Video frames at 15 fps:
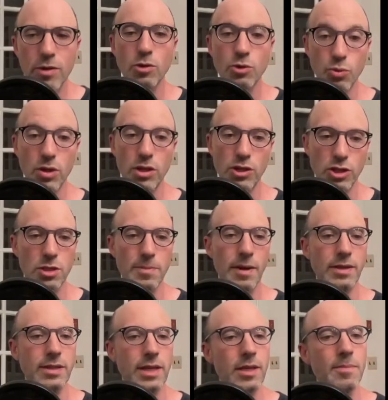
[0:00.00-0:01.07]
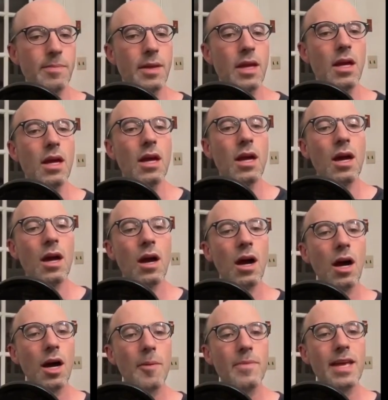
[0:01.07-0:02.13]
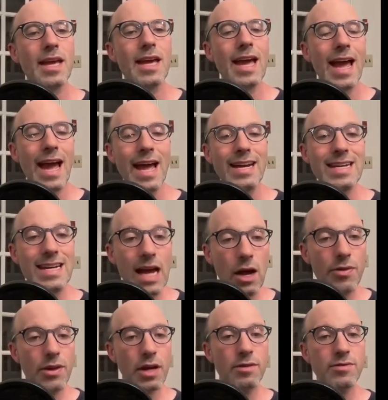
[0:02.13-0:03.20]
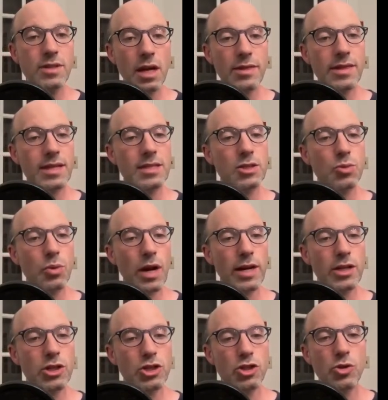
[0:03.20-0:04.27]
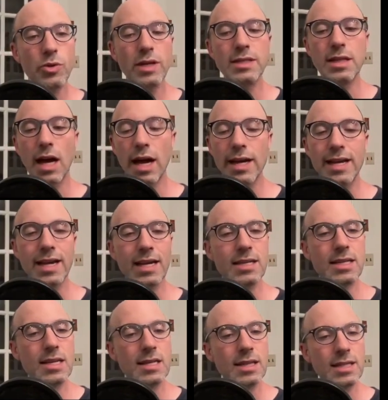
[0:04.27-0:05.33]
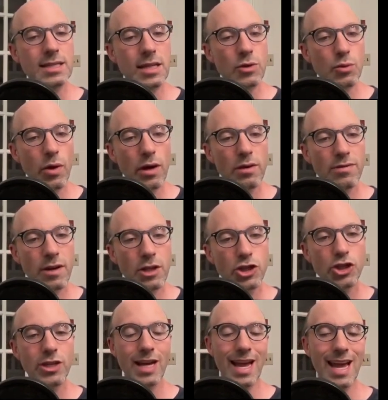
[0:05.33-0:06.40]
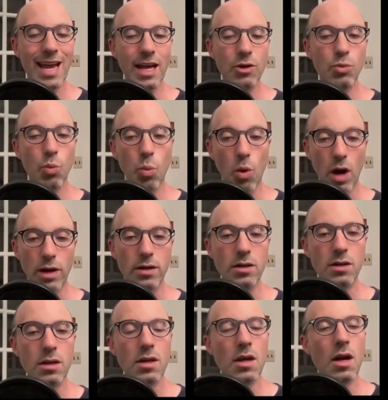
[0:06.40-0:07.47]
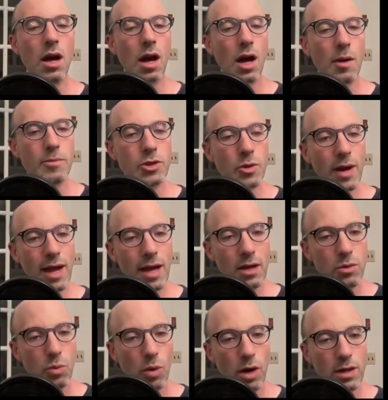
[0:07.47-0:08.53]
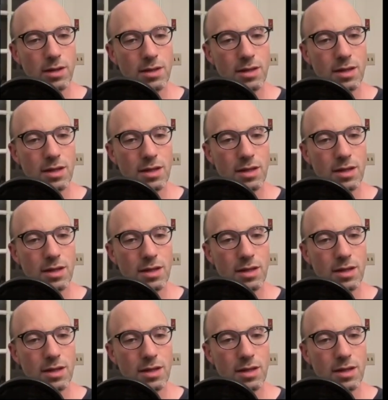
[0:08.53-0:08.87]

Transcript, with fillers: though it's really just about data. Um, and now that I've done this, what I can do is I can, let's say, write a function add one. Um, so add one